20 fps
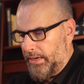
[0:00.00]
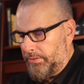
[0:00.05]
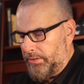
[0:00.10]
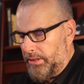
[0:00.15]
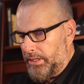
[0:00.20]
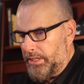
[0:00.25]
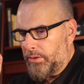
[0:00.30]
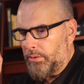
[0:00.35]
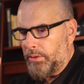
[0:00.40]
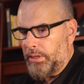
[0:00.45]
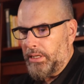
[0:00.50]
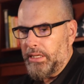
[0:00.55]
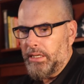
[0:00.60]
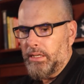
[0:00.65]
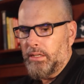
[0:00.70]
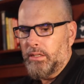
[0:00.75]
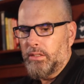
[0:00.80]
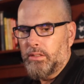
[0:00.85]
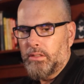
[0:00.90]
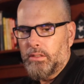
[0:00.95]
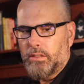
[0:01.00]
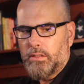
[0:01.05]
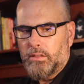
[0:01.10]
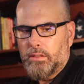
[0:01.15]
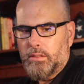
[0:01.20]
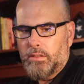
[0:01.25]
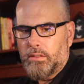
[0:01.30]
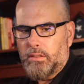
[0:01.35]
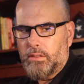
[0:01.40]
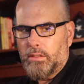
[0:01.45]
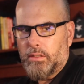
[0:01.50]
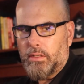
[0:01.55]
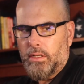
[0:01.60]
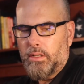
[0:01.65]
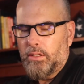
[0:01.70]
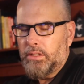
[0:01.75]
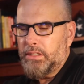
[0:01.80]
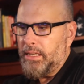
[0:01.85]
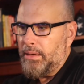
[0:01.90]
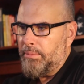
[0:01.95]
I've literally
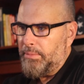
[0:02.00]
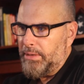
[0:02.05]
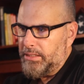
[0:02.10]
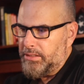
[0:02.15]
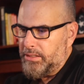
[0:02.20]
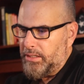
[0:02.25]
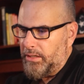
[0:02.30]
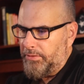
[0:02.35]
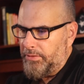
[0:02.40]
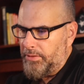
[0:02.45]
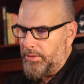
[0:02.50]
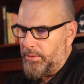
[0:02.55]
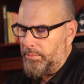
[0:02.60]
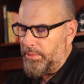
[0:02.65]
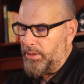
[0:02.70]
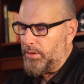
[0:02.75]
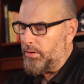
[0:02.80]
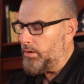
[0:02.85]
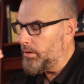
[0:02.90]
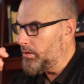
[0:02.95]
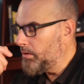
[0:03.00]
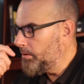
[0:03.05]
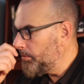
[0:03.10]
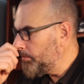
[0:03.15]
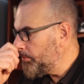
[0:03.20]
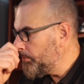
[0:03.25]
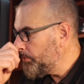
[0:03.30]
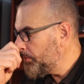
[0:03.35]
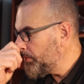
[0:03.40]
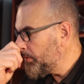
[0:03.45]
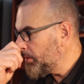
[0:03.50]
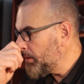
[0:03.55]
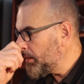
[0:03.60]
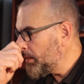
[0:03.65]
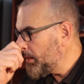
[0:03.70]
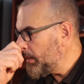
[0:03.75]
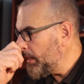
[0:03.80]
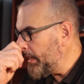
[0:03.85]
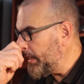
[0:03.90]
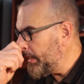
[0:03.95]
looked at myself in the mirror
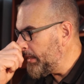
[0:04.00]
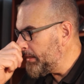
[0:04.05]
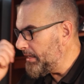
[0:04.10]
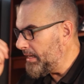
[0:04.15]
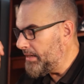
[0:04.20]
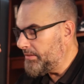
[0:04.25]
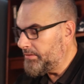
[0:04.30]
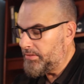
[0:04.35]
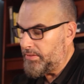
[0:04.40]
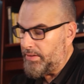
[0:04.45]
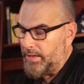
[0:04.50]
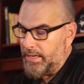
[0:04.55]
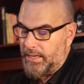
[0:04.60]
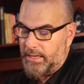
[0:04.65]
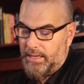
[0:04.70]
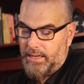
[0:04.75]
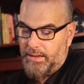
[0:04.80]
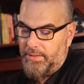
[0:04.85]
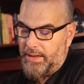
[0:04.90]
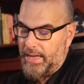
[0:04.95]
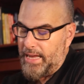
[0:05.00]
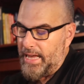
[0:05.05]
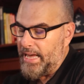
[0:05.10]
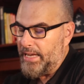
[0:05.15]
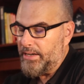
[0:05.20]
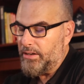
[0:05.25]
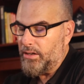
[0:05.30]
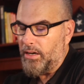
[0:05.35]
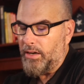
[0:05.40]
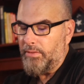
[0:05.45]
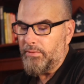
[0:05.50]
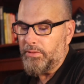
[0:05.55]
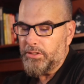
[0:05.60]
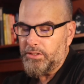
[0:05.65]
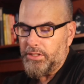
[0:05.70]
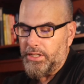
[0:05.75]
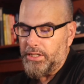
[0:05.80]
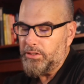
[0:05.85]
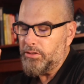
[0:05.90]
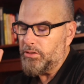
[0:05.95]
and I've had
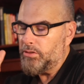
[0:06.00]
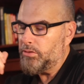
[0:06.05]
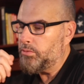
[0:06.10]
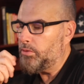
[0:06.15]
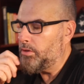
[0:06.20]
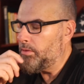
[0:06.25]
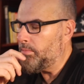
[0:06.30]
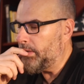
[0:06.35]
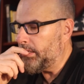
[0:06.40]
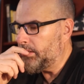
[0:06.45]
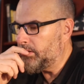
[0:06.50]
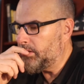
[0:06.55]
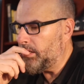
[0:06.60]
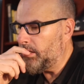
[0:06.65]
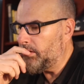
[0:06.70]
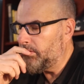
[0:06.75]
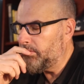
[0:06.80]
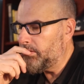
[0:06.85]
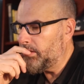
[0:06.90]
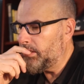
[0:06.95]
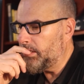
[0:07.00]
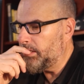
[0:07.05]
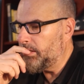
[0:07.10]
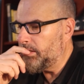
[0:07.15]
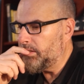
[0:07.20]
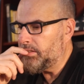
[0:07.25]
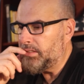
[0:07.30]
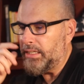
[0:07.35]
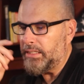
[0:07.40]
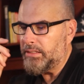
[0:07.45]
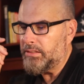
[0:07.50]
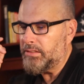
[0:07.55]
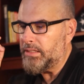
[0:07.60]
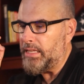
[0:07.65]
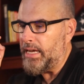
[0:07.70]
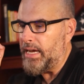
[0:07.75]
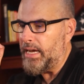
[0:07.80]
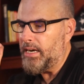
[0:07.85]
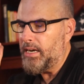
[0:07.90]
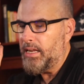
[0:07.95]
conversations with myself in the sense
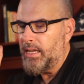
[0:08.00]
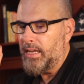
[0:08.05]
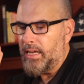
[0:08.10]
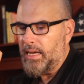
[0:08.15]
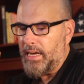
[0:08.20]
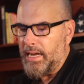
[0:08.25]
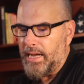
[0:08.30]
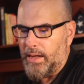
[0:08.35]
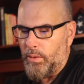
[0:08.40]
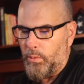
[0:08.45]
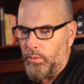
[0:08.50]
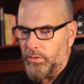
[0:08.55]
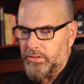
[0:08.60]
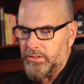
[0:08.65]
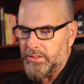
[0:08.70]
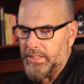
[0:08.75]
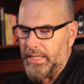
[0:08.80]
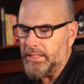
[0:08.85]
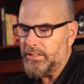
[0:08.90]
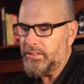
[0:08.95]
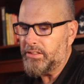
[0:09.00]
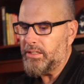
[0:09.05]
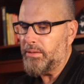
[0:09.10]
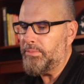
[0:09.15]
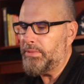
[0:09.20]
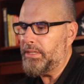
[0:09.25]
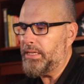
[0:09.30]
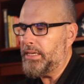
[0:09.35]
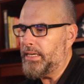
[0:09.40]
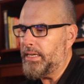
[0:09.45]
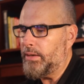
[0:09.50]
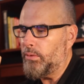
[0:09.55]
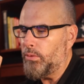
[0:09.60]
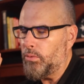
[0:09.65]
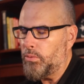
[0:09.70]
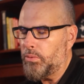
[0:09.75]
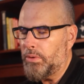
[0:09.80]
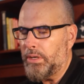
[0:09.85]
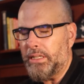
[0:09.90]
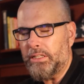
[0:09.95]
that I will say something and I
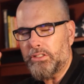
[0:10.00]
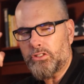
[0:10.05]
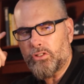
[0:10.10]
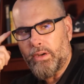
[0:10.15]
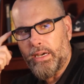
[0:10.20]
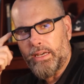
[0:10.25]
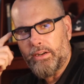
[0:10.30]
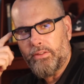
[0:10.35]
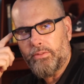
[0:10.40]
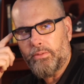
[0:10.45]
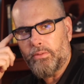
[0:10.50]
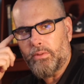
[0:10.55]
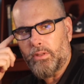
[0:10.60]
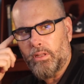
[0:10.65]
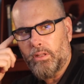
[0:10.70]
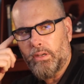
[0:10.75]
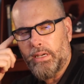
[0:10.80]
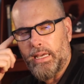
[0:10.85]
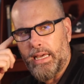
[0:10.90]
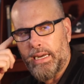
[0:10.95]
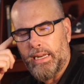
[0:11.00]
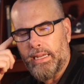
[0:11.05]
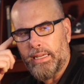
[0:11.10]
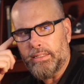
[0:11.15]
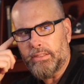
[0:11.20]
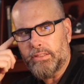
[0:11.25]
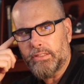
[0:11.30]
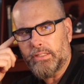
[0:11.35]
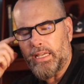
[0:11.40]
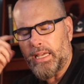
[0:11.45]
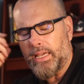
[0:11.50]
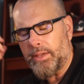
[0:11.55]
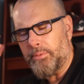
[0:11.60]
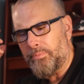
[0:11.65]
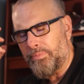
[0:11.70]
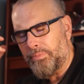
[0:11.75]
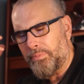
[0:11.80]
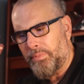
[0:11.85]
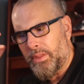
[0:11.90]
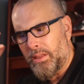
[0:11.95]
will really try to look at it and say,
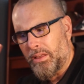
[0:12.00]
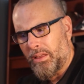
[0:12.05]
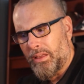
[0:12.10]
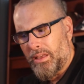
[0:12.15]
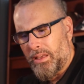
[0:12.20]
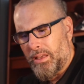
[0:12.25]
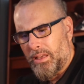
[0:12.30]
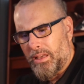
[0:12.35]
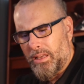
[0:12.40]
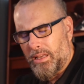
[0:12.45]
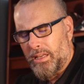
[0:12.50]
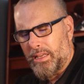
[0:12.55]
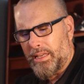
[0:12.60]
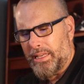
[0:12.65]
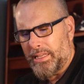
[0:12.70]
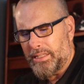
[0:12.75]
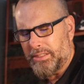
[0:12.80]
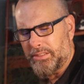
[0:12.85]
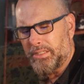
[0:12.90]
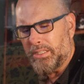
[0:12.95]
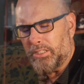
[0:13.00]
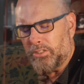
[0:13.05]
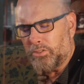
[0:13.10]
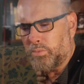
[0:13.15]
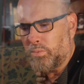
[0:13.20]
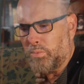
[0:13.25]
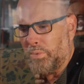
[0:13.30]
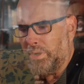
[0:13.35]
is this